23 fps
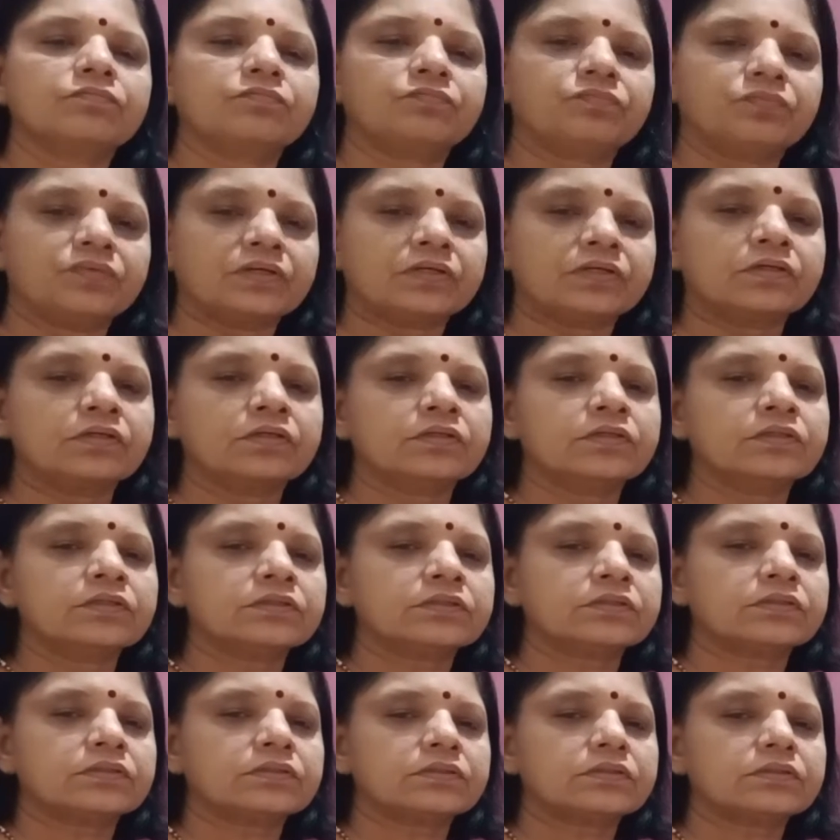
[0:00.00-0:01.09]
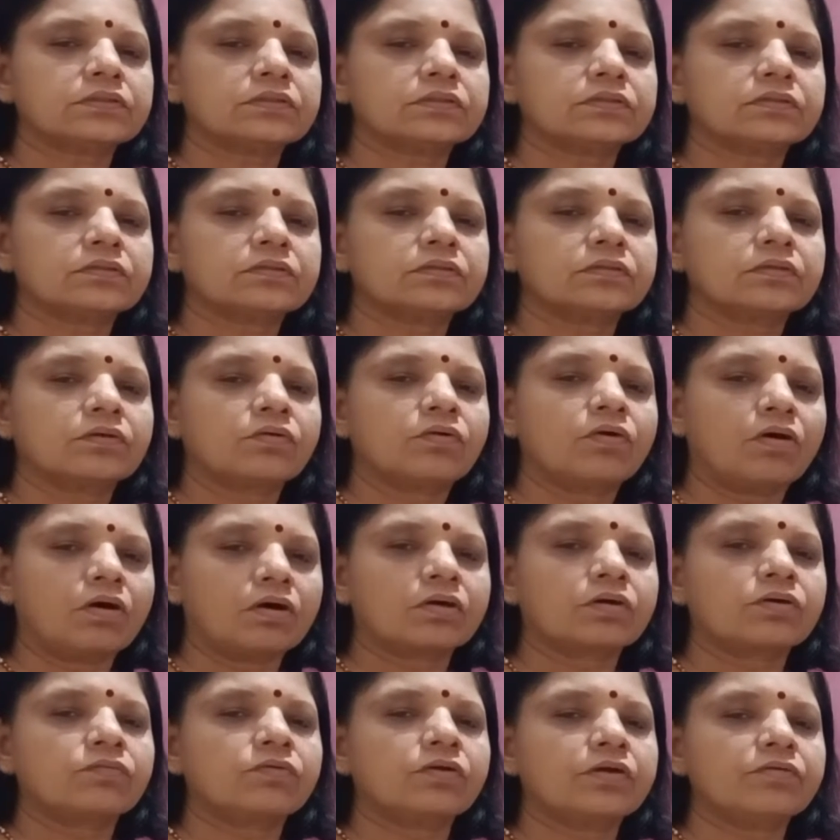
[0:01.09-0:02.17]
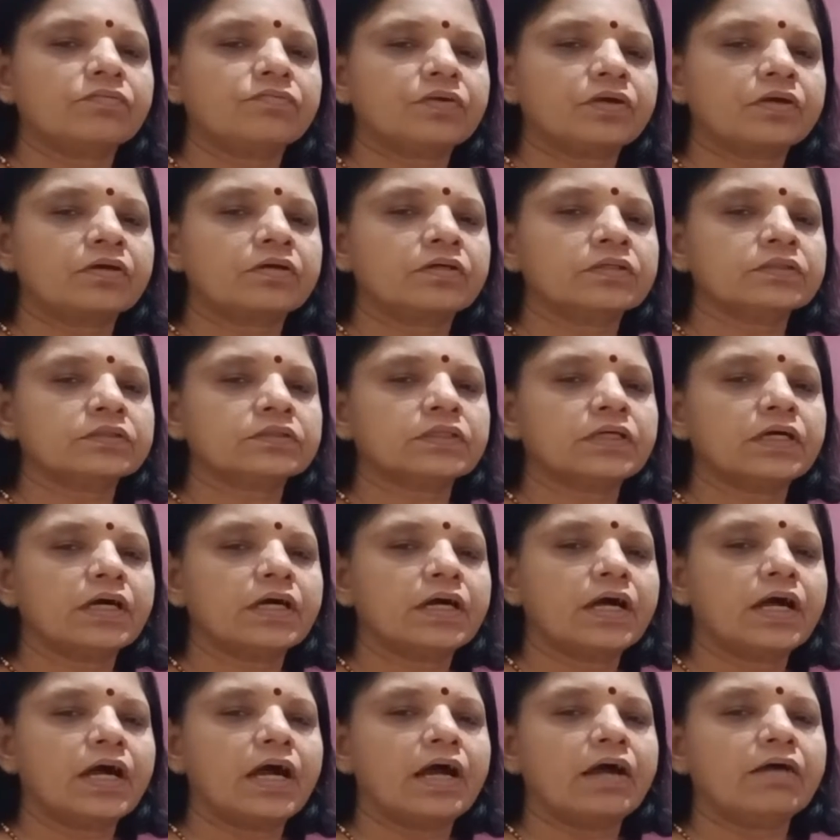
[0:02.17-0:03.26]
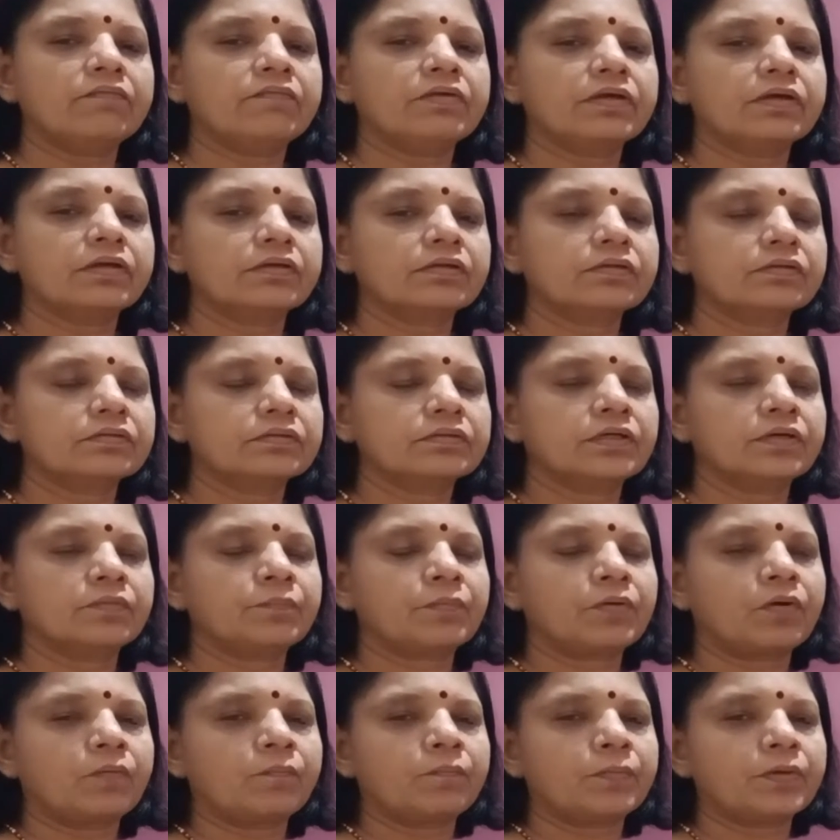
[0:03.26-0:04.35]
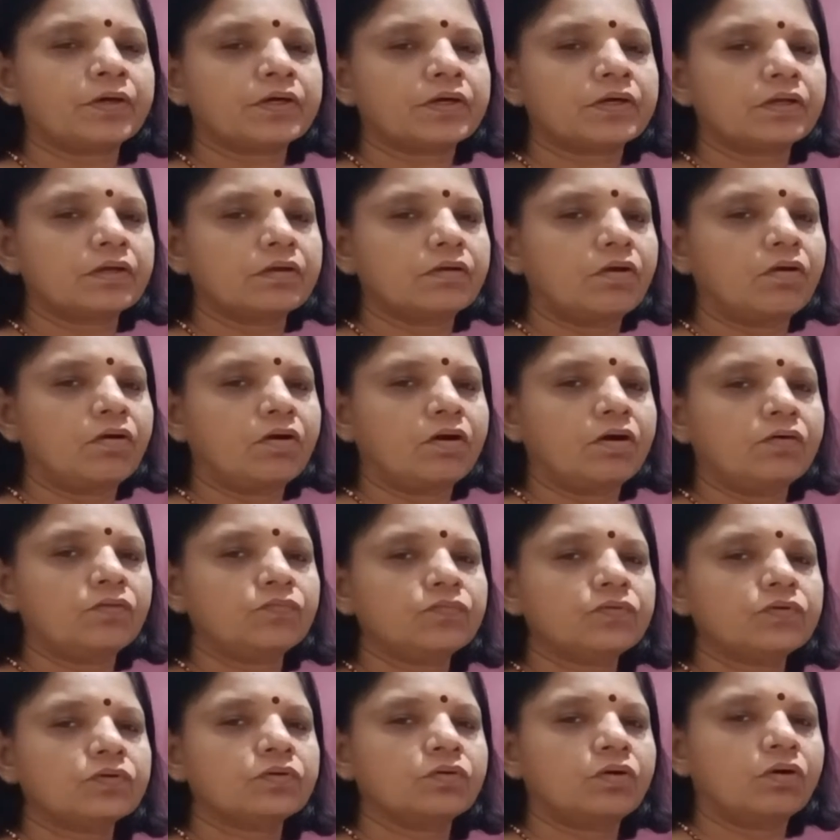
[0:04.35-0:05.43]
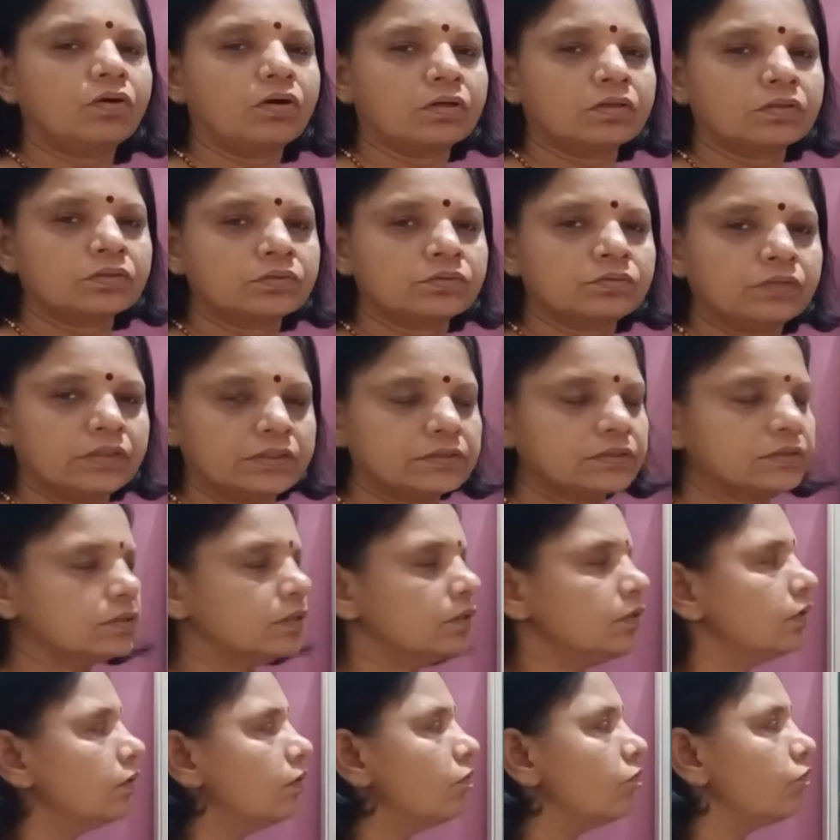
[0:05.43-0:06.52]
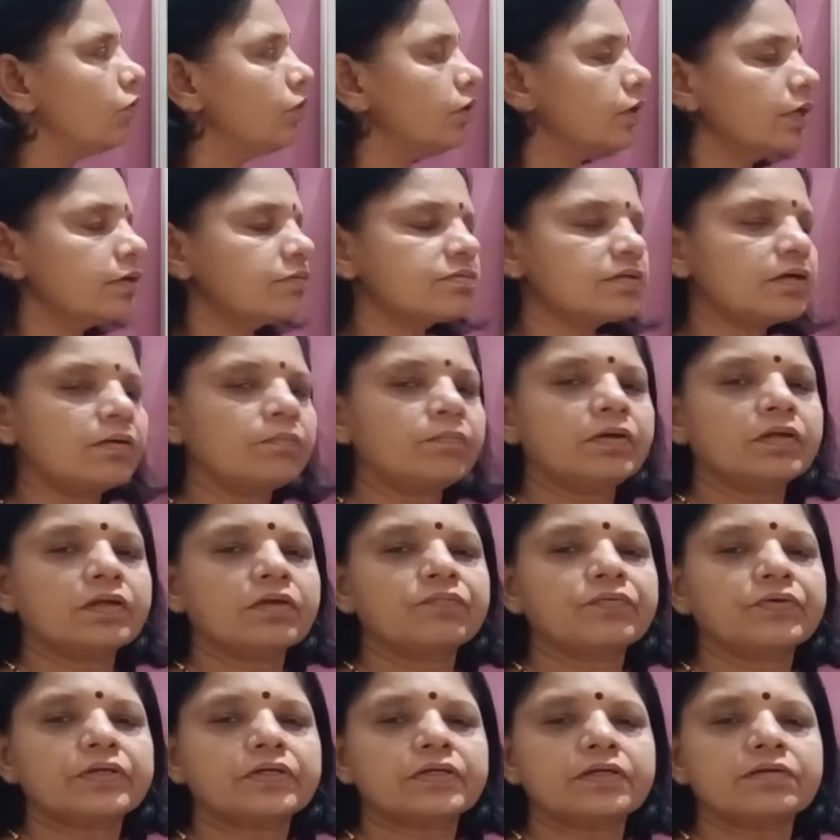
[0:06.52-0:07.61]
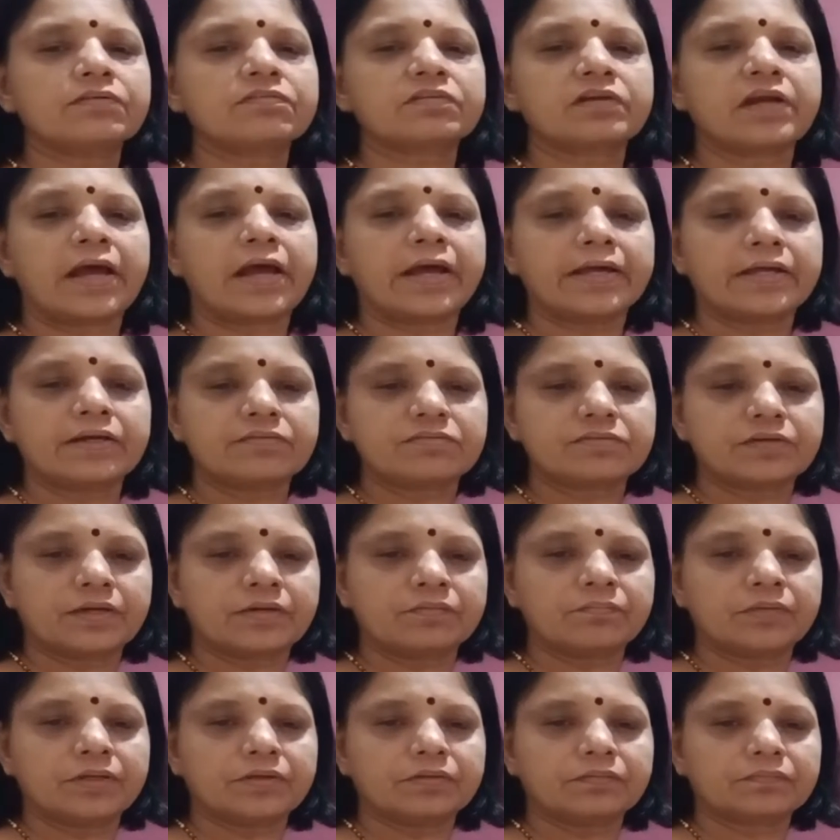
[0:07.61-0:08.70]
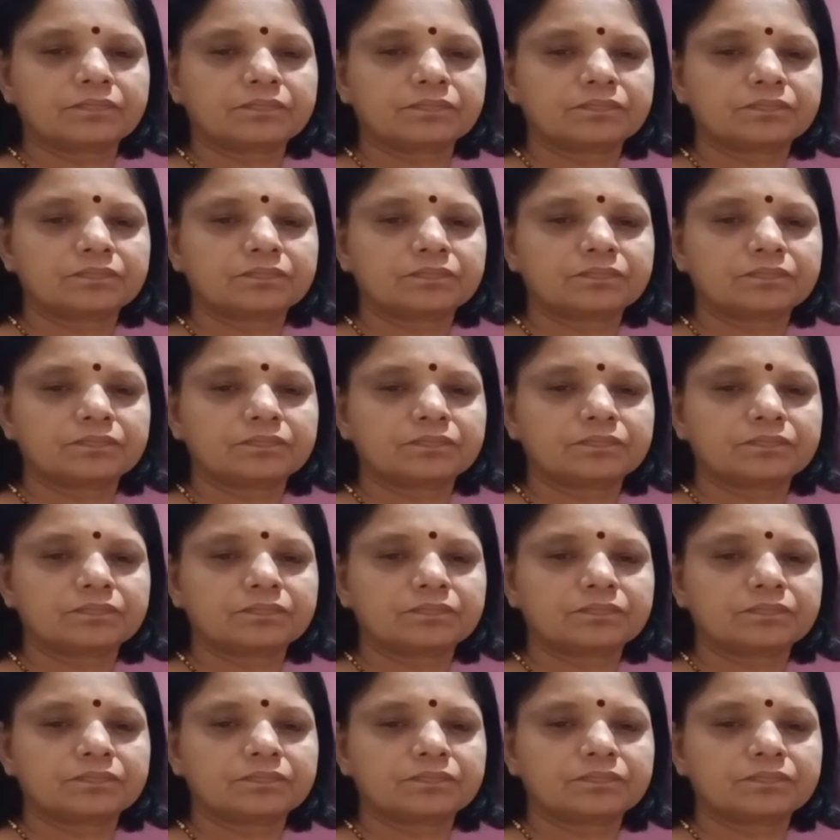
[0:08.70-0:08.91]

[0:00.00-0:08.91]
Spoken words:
figures, congruent figures having the property of congruence. For example, if it is line segment,